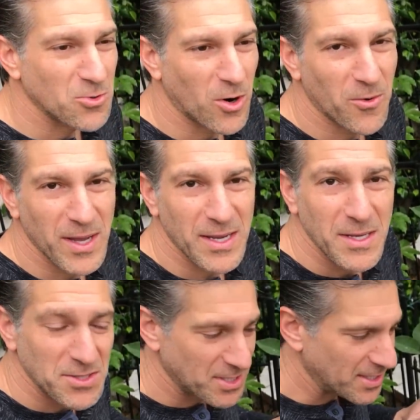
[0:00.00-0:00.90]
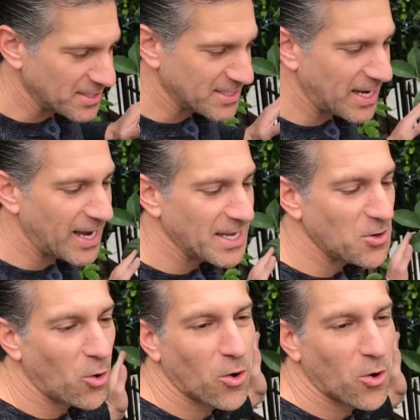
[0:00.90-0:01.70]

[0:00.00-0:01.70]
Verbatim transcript: growing to the side